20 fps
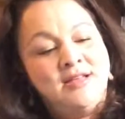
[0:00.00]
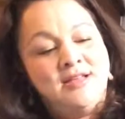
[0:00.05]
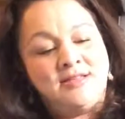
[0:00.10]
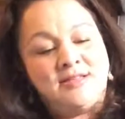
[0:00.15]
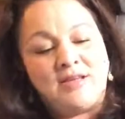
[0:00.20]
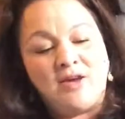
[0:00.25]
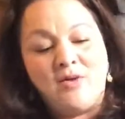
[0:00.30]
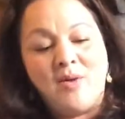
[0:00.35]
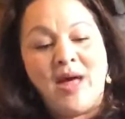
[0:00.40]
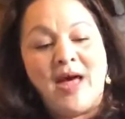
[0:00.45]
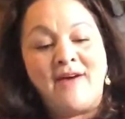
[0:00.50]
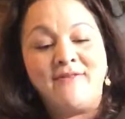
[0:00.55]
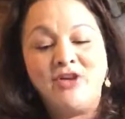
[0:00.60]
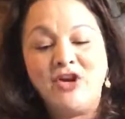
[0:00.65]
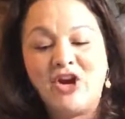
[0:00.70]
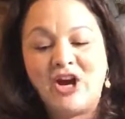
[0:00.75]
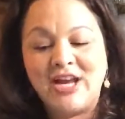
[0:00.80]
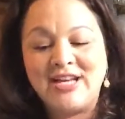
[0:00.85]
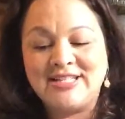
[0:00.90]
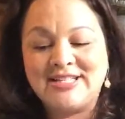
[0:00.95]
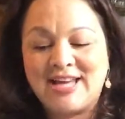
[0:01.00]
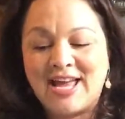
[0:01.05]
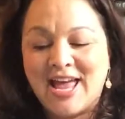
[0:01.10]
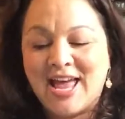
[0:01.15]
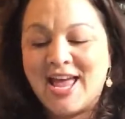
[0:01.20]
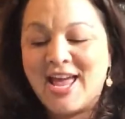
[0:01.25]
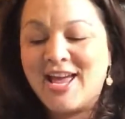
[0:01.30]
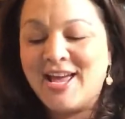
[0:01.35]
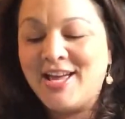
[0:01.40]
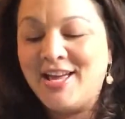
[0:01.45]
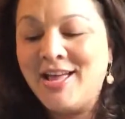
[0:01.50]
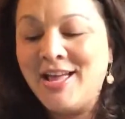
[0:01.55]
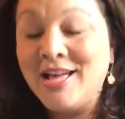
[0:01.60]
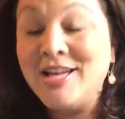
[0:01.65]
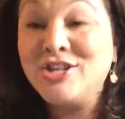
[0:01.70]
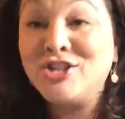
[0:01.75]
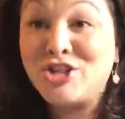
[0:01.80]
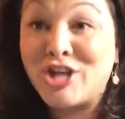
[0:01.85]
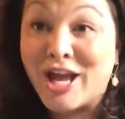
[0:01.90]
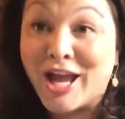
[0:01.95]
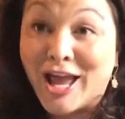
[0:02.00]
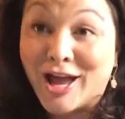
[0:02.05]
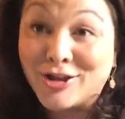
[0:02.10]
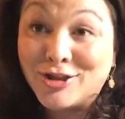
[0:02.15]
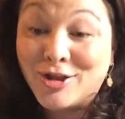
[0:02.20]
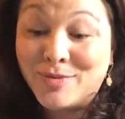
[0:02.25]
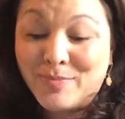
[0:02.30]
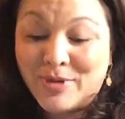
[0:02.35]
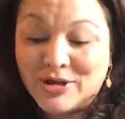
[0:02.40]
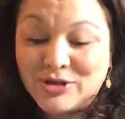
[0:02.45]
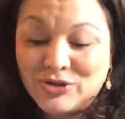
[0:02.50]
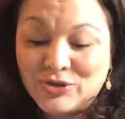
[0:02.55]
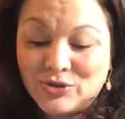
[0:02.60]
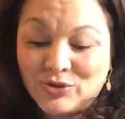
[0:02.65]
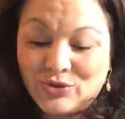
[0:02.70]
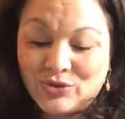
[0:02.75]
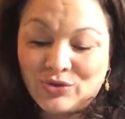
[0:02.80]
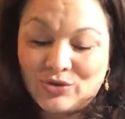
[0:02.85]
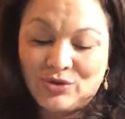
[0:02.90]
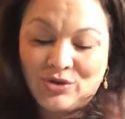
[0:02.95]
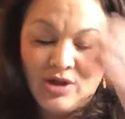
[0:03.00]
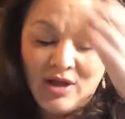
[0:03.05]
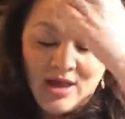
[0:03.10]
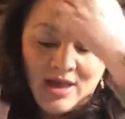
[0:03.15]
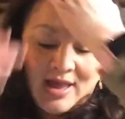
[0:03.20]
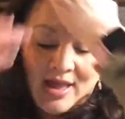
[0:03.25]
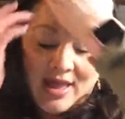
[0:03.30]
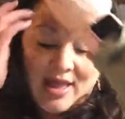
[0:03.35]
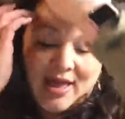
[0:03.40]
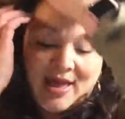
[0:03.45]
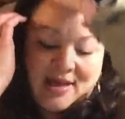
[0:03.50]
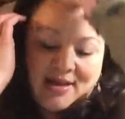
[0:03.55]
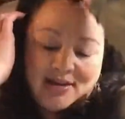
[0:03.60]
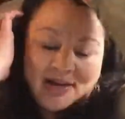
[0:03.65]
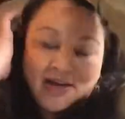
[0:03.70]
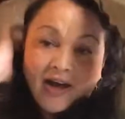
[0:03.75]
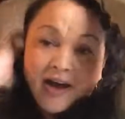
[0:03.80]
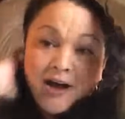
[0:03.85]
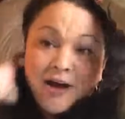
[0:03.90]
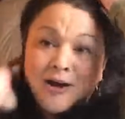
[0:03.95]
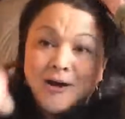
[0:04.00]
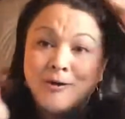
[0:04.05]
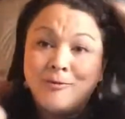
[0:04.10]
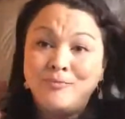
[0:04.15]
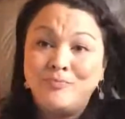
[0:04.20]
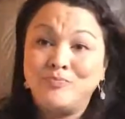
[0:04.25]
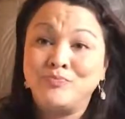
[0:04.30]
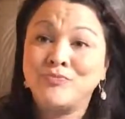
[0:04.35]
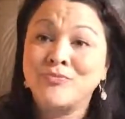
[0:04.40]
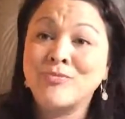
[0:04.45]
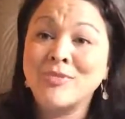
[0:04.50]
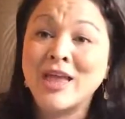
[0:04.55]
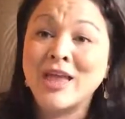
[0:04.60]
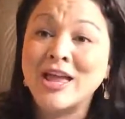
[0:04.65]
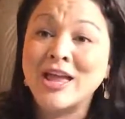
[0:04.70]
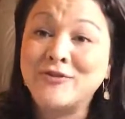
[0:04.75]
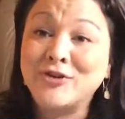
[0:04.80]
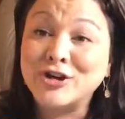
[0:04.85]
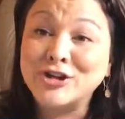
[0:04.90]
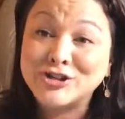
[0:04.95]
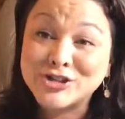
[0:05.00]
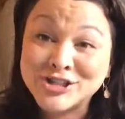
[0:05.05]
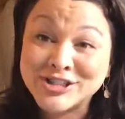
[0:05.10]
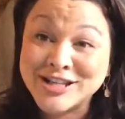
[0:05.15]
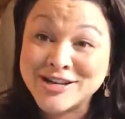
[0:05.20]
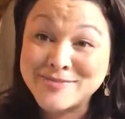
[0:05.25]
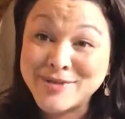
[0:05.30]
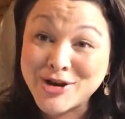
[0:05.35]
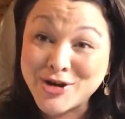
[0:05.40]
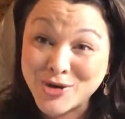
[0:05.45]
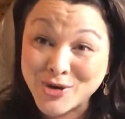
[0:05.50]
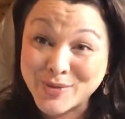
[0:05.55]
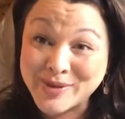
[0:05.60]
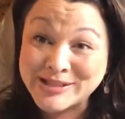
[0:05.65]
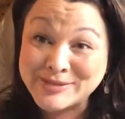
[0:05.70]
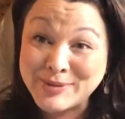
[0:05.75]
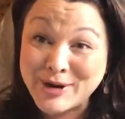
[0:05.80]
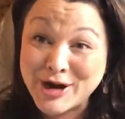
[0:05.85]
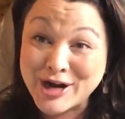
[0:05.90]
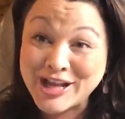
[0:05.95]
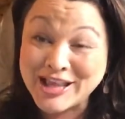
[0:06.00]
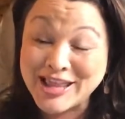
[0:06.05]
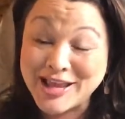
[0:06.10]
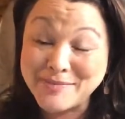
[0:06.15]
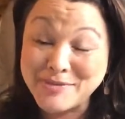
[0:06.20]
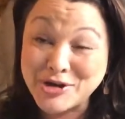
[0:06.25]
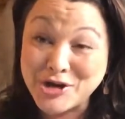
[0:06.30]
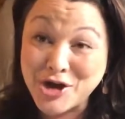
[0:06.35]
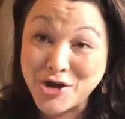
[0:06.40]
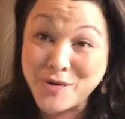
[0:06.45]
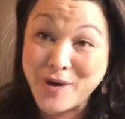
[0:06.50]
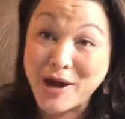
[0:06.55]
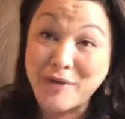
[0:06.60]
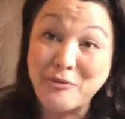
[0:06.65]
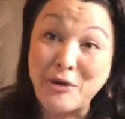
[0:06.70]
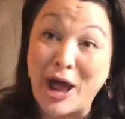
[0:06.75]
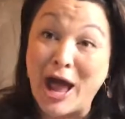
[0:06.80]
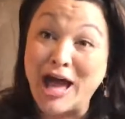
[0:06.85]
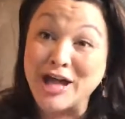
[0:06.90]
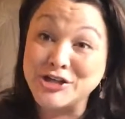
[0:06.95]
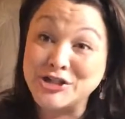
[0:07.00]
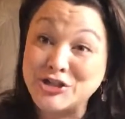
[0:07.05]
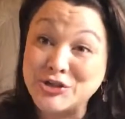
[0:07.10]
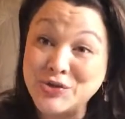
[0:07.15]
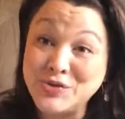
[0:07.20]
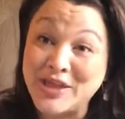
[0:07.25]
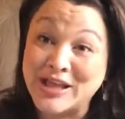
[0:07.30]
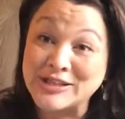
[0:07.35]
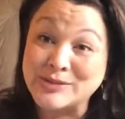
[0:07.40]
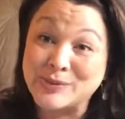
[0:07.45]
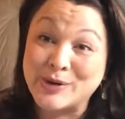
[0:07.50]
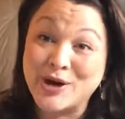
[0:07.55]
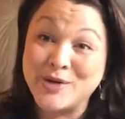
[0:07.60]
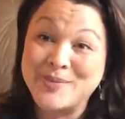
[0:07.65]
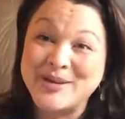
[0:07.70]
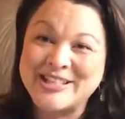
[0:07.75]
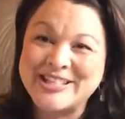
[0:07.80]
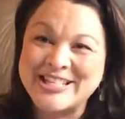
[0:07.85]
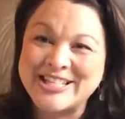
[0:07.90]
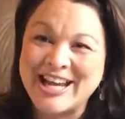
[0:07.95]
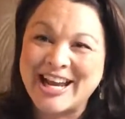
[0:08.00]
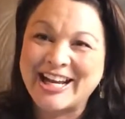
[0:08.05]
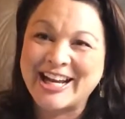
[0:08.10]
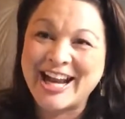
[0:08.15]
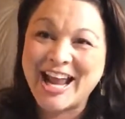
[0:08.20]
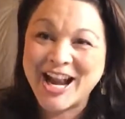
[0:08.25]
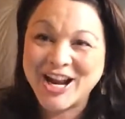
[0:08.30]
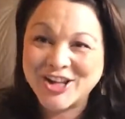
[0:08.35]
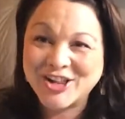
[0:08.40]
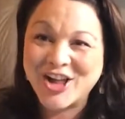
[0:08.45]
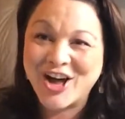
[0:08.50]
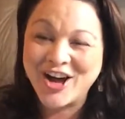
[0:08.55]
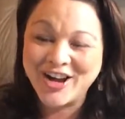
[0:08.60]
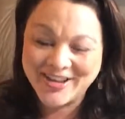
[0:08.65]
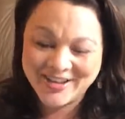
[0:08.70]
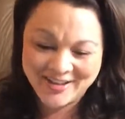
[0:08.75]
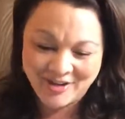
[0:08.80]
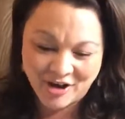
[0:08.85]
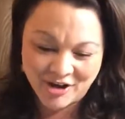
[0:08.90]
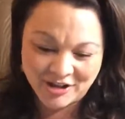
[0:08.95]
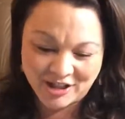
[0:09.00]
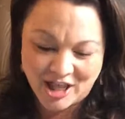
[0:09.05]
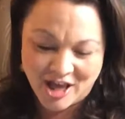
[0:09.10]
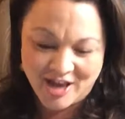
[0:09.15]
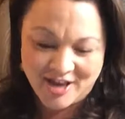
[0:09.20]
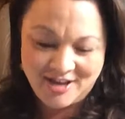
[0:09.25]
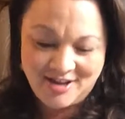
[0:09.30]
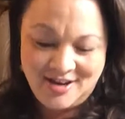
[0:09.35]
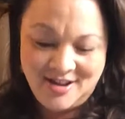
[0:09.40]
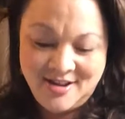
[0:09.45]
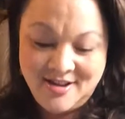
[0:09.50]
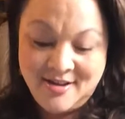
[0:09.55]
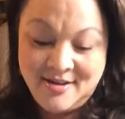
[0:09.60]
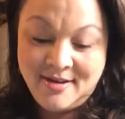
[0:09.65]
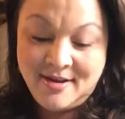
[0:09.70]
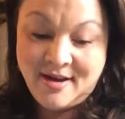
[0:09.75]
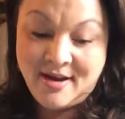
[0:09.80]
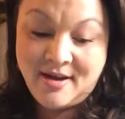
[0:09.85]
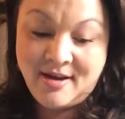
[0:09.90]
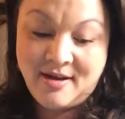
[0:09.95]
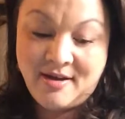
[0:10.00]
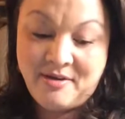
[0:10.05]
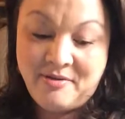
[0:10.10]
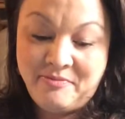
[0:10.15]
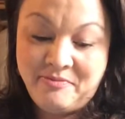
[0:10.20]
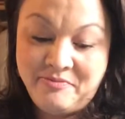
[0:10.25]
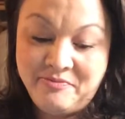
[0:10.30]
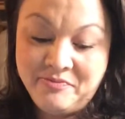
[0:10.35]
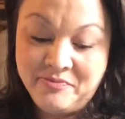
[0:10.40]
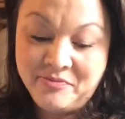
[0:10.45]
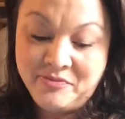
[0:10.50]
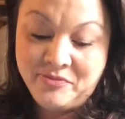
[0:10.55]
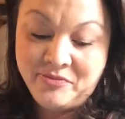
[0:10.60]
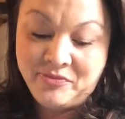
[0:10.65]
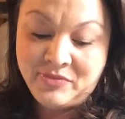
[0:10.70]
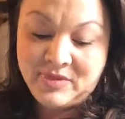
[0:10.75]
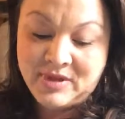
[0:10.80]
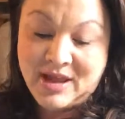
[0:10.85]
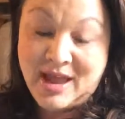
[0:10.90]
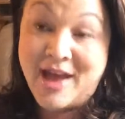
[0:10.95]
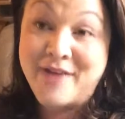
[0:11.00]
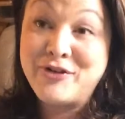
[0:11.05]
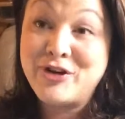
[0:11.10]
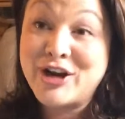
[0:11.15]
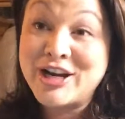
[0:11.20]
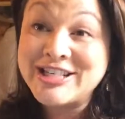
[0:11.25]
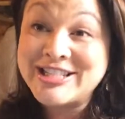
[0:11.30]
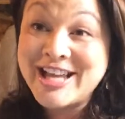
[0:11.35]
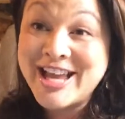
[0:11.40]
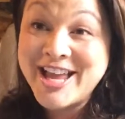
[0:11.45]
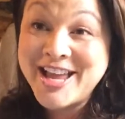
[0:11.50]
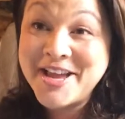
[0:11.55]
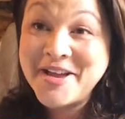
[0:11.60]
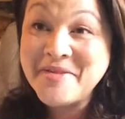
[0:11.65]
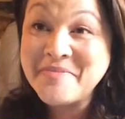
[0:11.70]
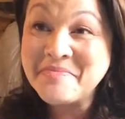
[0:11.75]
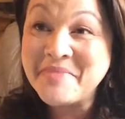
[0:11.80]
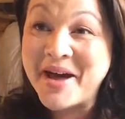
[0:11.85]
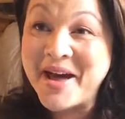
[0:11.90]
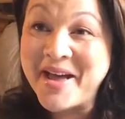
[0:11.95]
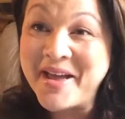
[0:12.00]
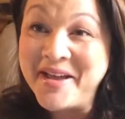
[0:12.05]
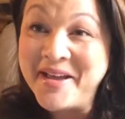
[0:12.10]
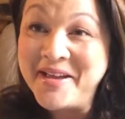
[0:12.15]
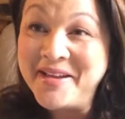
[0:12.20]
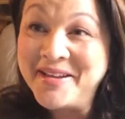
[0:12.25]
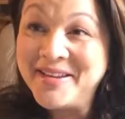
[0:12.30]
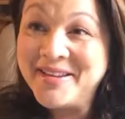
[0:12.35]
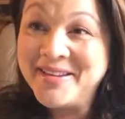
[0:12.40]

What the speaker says: so have a great day. Check out the bundle, and if you're interested in my Norwex party, let me know. I will add you. That's where I'll be tonight at 8 o'clock online. Have a great day. Bye.